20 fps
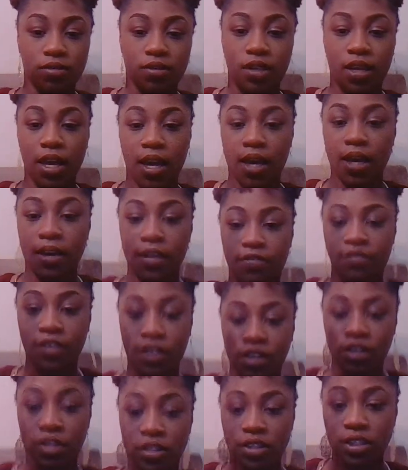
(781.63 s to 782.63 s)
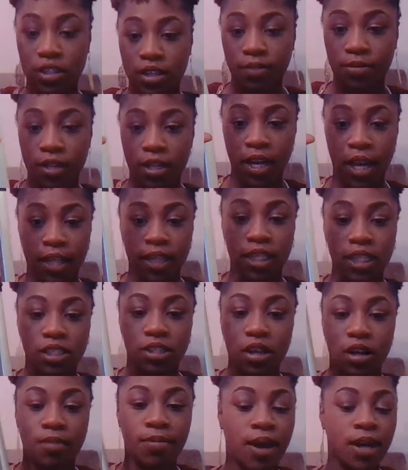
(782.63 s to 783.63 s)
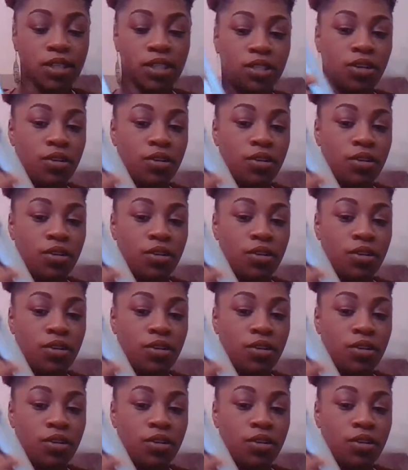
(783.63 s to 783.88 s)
Yeah, if it looks something like this on the box,